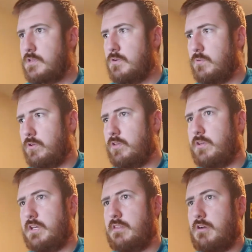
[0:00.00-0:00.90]
Well, you
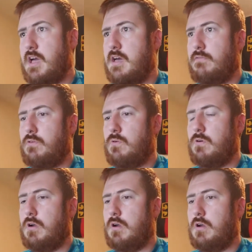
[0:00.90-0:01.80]
can either have
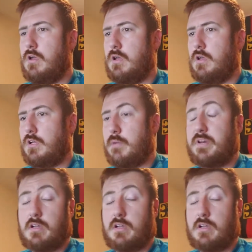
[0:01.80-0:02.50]
your company